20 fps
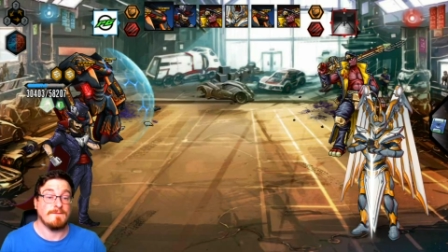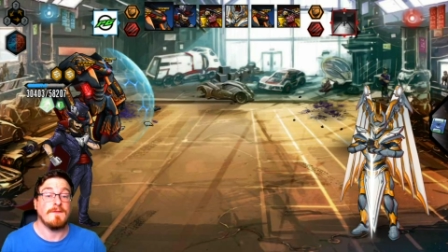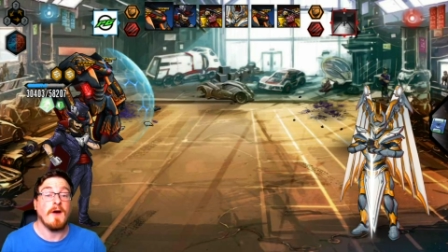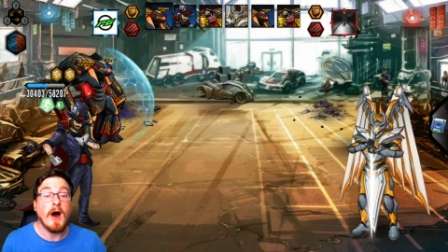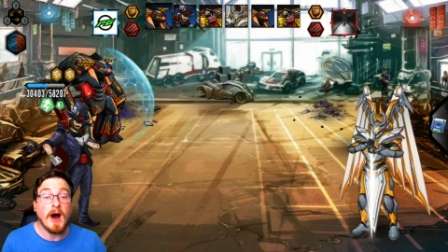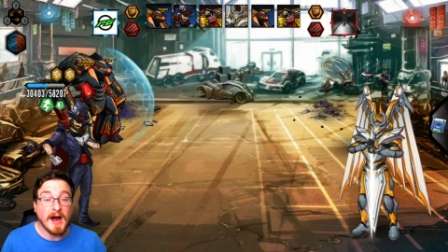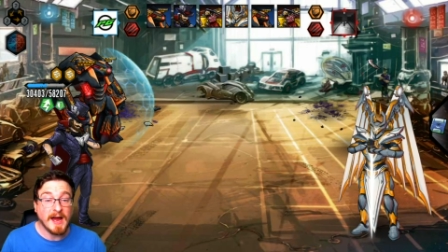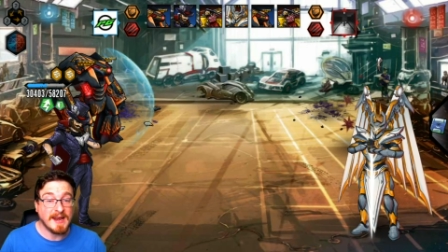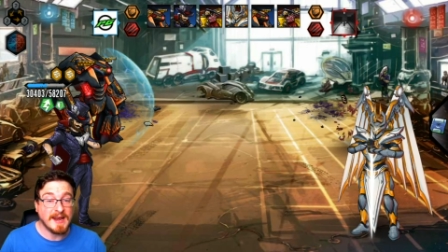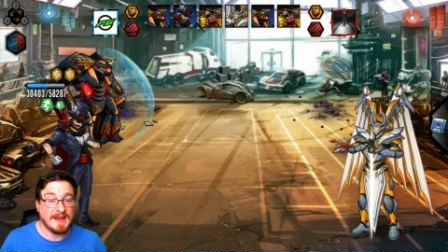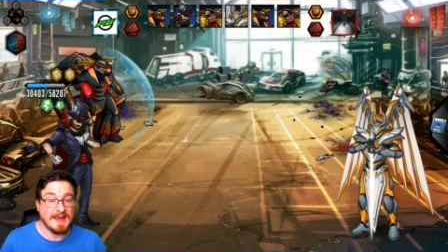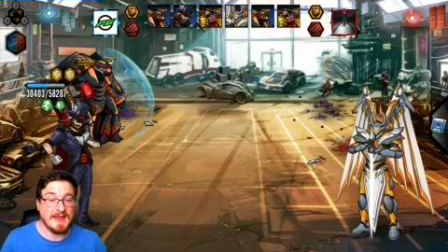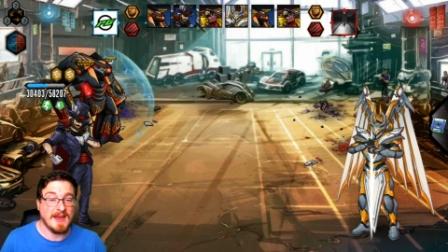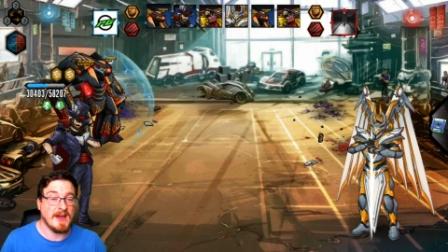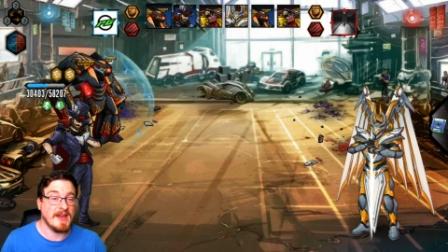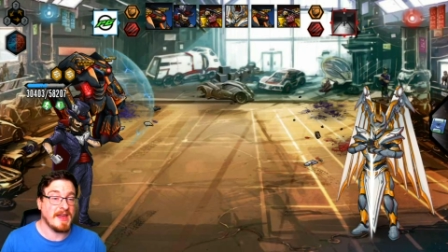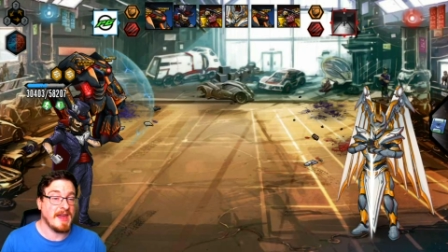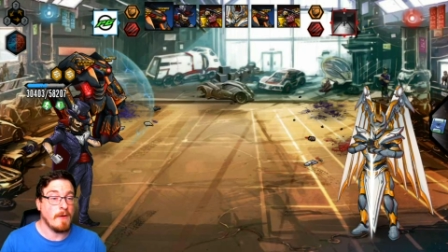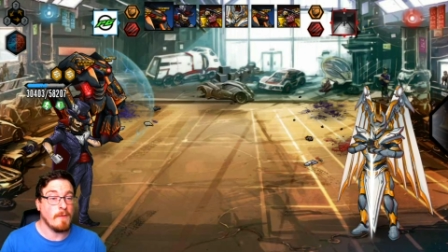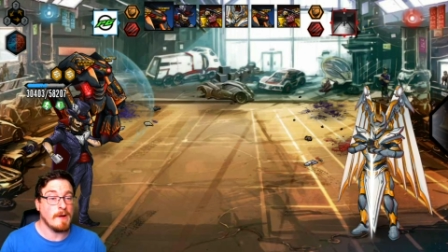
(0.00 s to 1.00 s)
finally
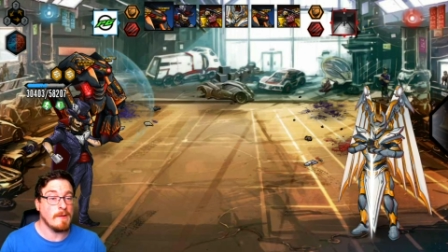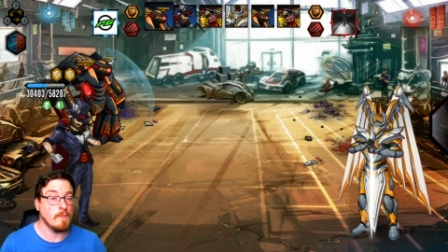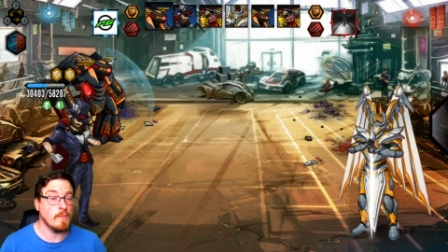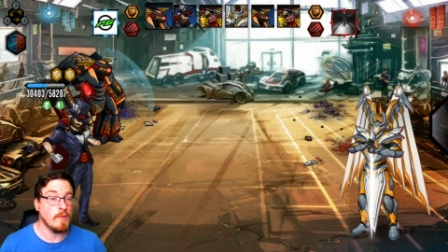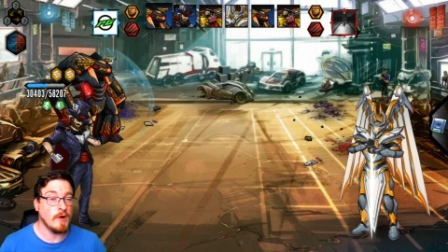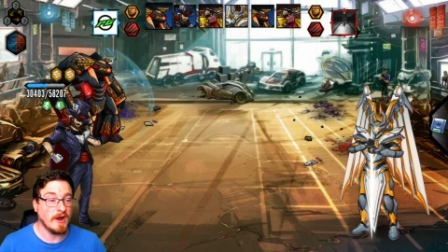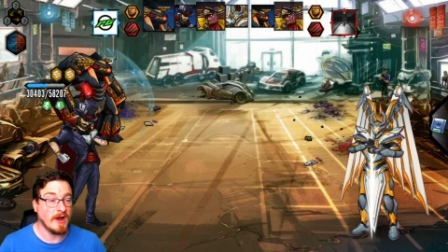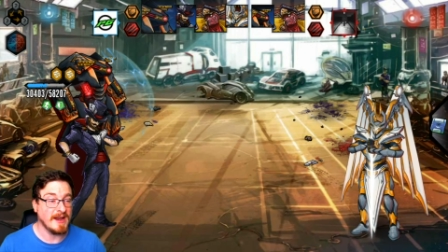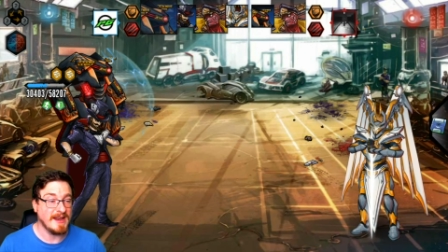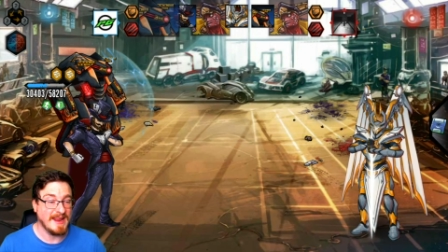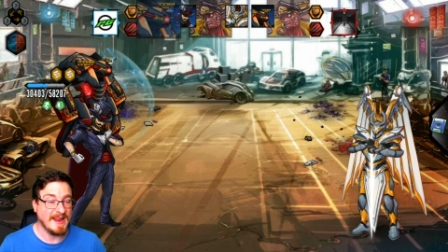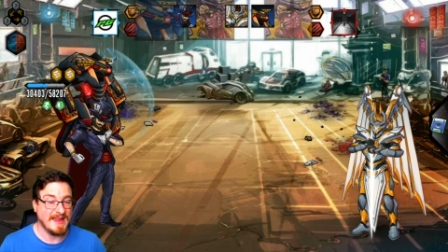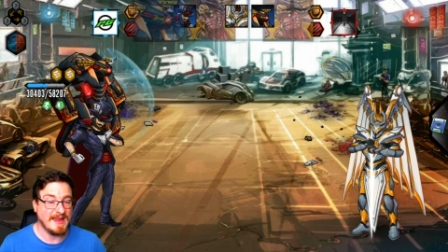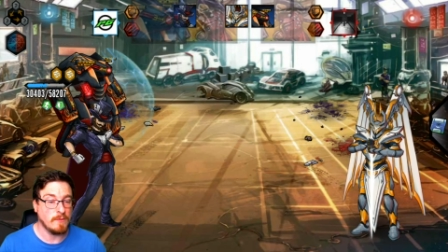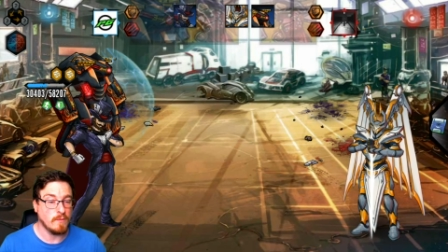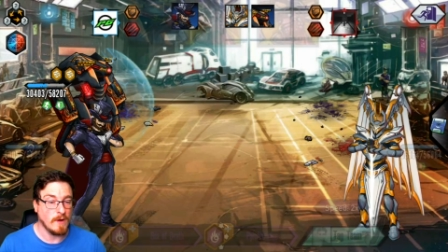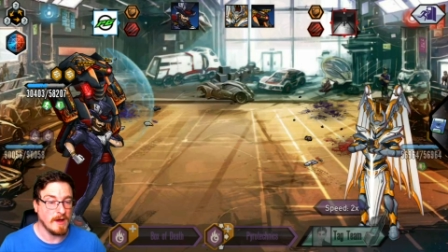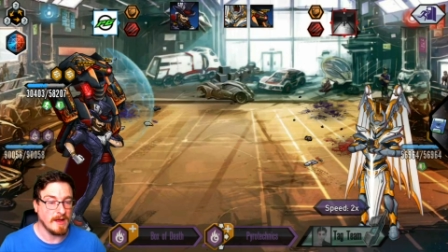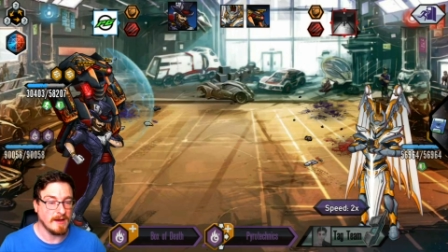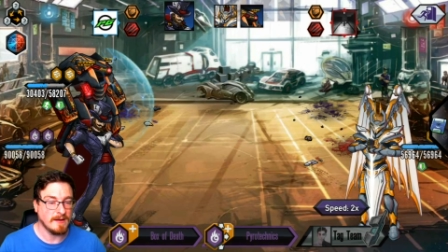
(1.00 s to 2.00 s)
I get one when I
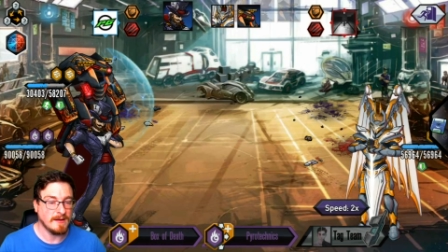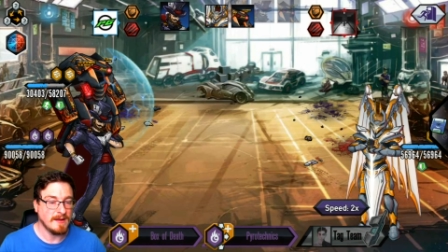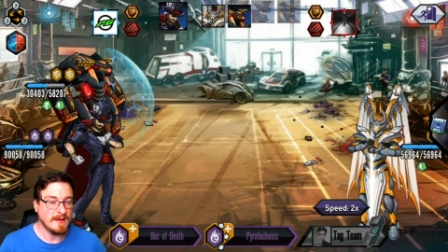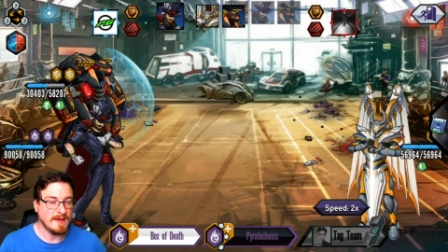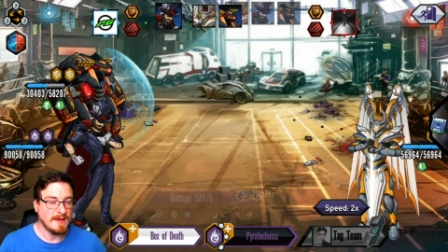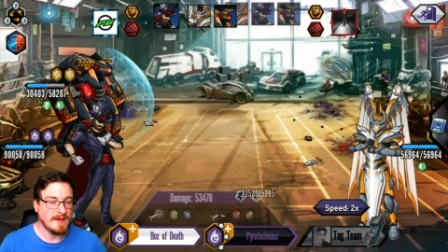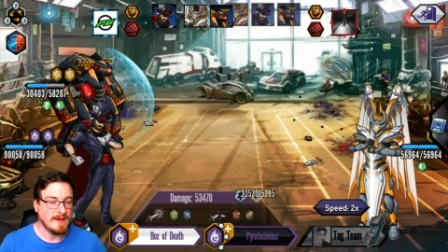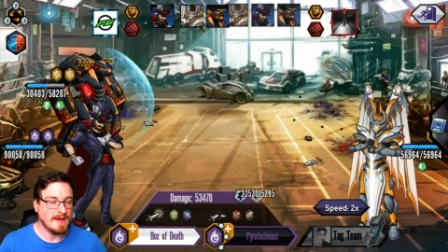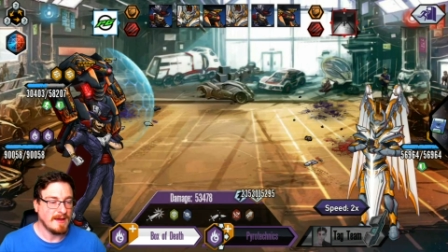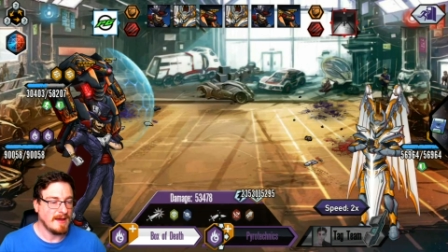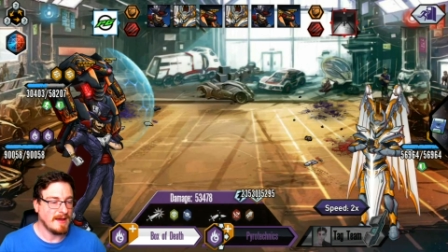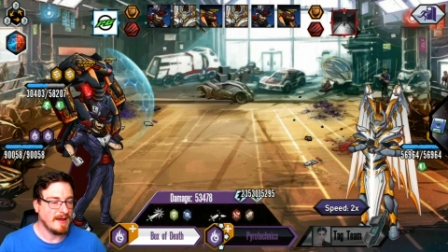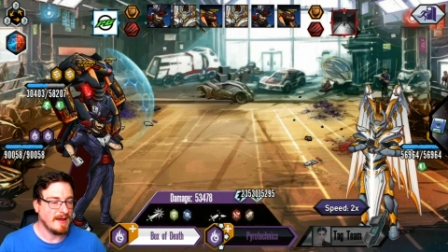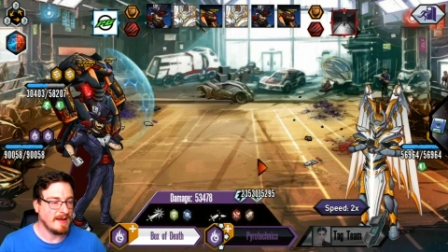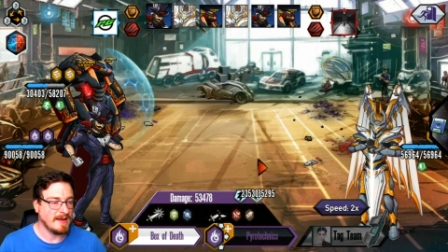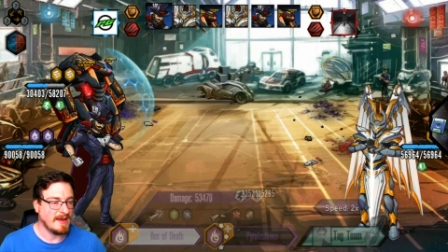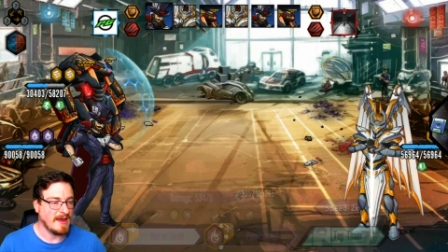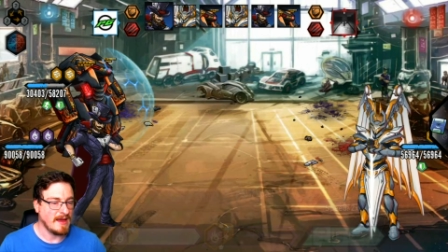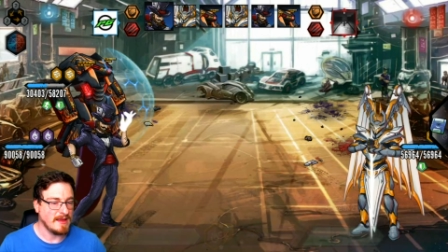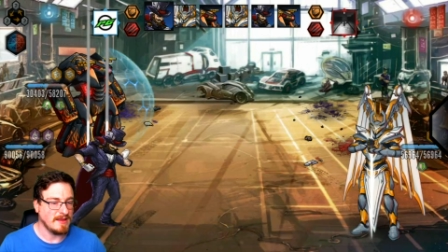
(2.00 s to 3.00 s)
need one.
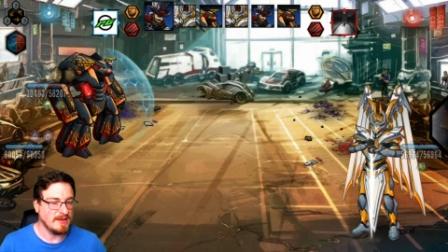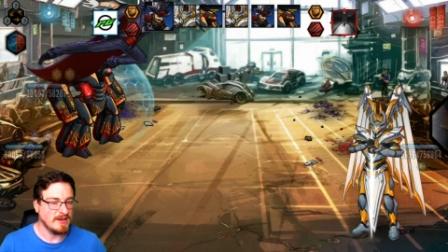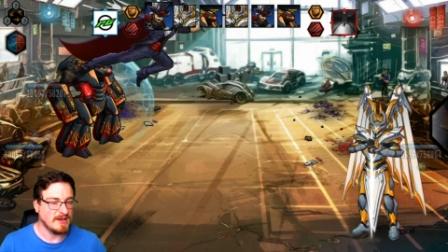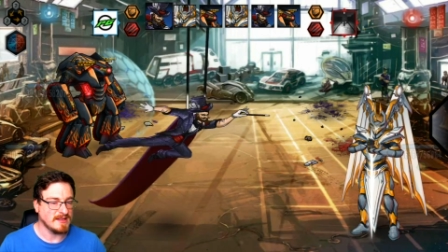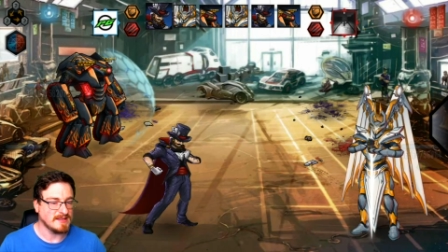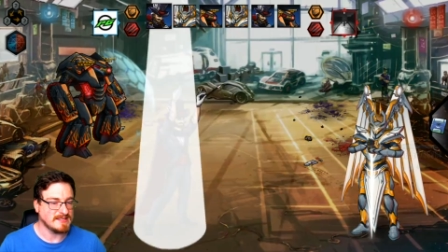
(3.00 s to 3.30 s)
Okay, and you can